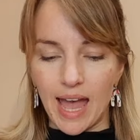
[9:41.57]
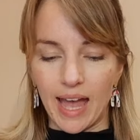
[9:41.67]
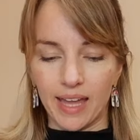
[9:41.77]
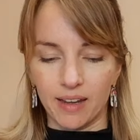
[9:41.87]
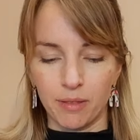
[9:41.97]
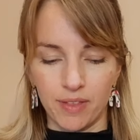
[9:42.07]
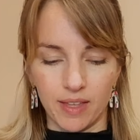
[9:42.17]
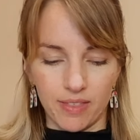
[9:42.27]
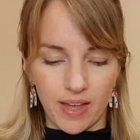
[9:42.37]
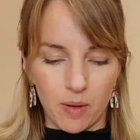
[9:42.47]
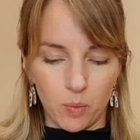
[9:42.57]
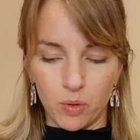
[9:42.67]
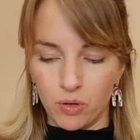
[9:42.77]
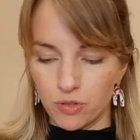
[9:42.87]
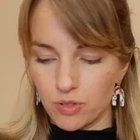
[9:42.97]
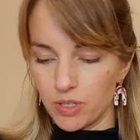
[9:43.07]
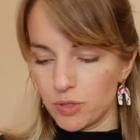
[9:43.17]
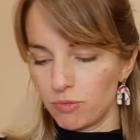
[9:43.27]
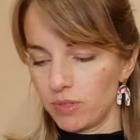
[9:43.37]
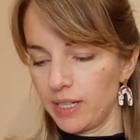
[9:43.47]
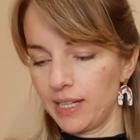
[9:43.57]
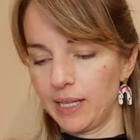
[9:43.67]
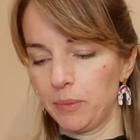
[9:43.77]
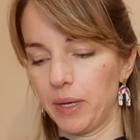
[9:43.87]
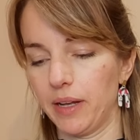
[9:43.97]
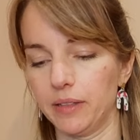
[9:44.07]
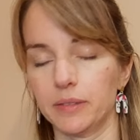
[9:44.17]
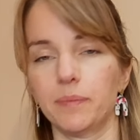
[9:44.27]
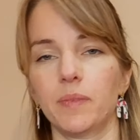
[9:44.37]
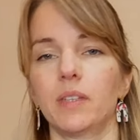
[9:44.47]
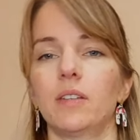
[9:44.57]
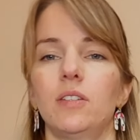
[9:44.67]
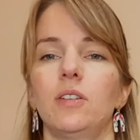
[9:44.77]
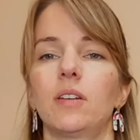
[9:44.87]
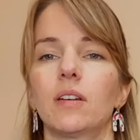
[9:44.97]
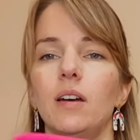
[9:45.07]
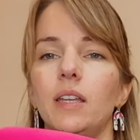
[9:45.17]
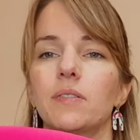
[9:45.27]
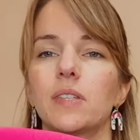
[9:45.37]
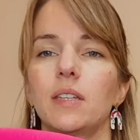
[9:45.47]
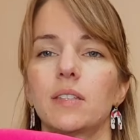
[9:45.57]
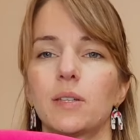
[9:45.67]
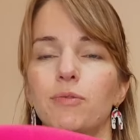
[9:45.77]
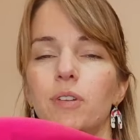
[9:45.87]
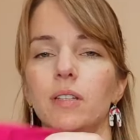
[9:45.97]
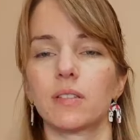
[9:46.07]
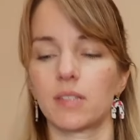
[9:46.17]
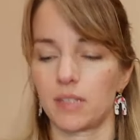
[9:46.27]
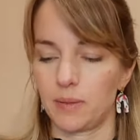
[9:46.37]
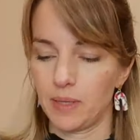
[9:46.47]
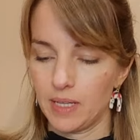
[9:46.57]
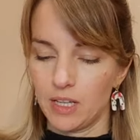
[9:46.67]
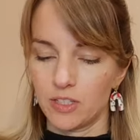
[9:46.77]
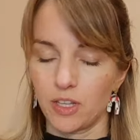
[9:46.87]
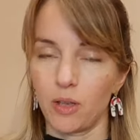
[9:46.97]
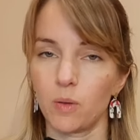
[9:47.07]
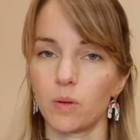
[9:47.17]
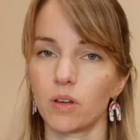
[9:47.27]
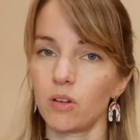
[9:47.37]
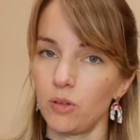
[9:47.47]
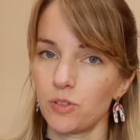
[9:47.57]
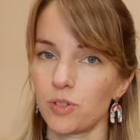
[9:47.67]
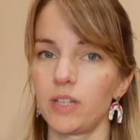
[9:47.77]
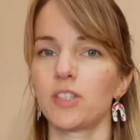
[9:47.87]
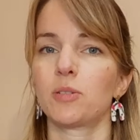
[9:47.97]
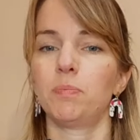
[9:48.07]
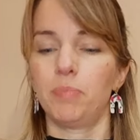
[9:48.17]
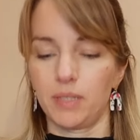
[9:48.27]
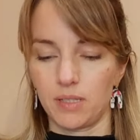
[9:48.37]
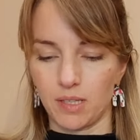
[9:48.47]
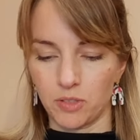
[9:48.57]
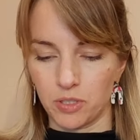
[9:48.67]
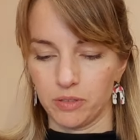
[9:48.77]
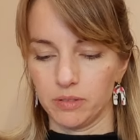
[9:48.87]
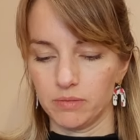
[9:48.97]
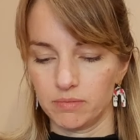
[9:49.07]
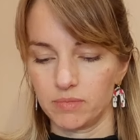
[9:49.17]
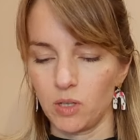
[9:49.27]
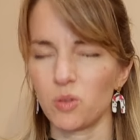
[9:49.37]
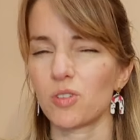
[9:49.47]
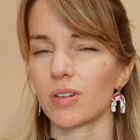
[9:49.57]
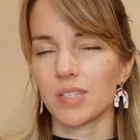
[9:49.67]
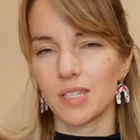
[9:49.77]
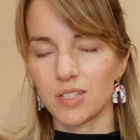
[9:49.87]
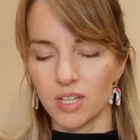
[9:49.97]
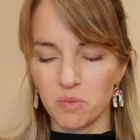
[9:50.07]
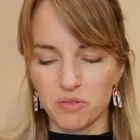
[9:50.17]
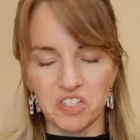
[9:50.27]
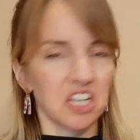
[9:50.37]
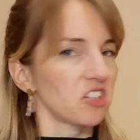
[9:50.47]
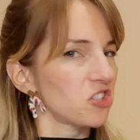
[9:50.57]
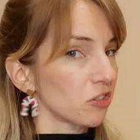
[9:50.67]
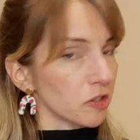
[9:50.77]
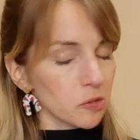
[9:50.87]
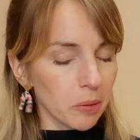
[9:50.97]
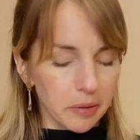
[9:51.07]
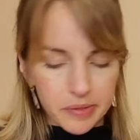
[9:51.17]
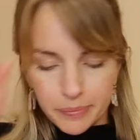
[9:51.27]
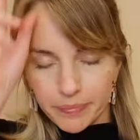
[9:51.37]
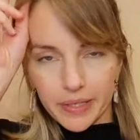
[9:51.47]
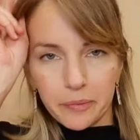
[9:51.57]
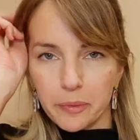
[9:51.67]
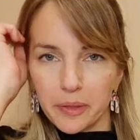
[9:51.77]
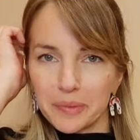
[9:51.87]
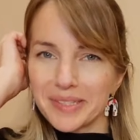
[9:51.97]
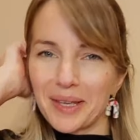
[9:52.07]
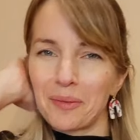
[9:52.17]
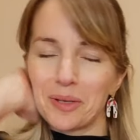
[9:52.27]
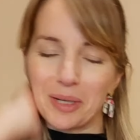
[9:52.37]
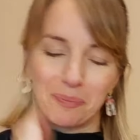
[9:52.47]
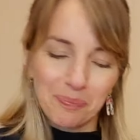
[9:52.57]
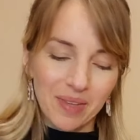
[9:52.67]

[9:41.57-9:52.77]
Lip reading: And I think that will contrast really well. You can kind of see the difference. So contrast, but subtle. Contrast in terms of texture, I suppose. That's what you would say, wouldn't you?